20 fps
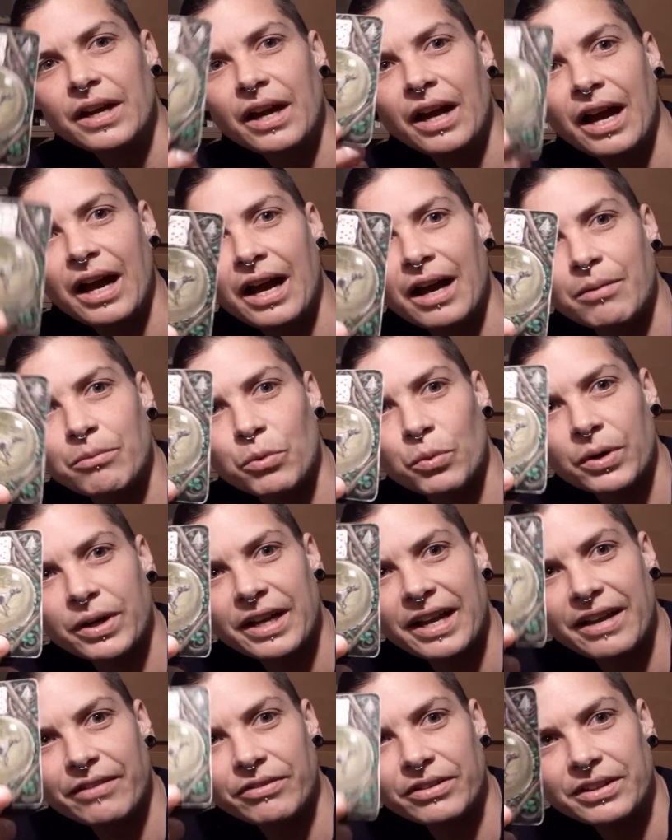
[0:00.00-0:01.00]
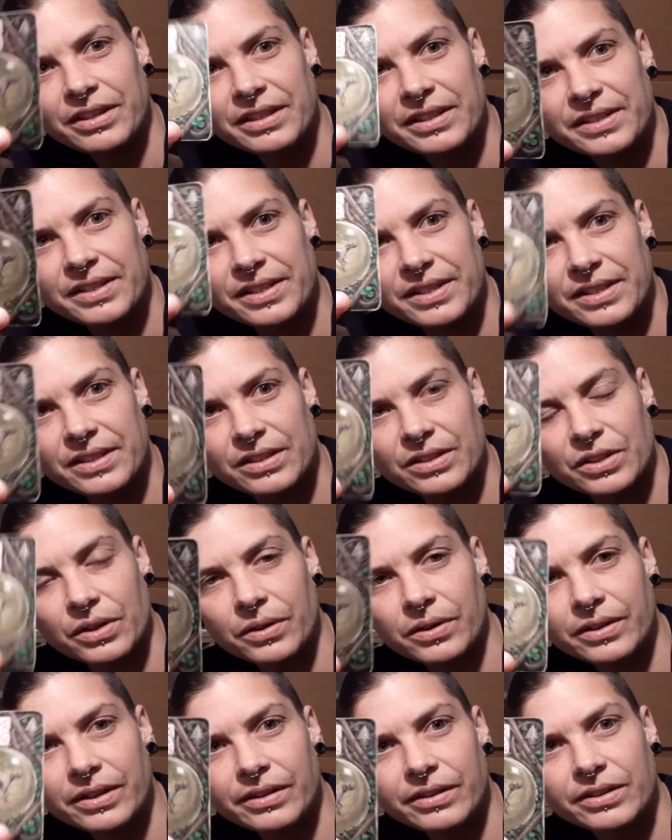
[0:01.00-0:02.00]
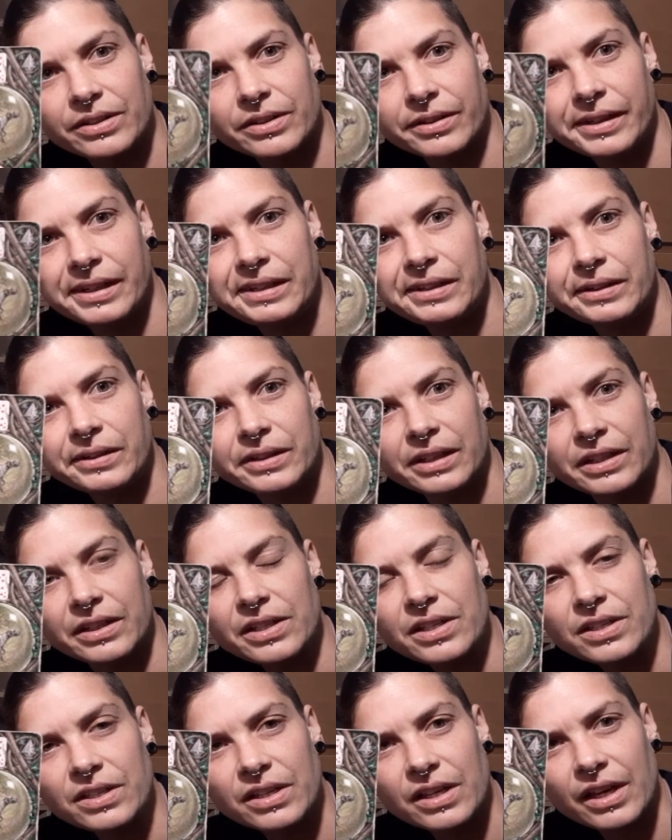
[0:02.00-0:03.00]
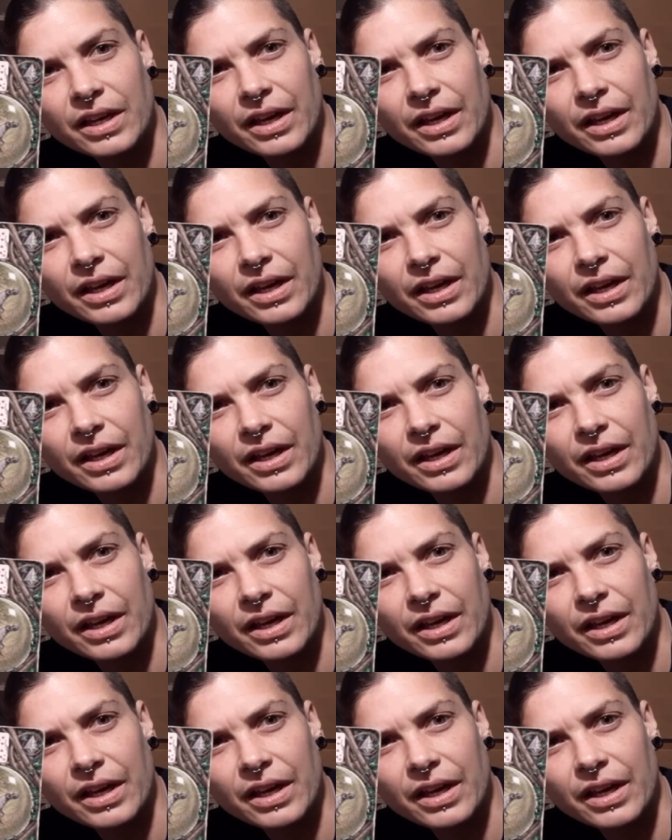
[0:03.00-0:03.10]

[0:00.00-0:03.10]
Um, whatever this dog, doggy dog is,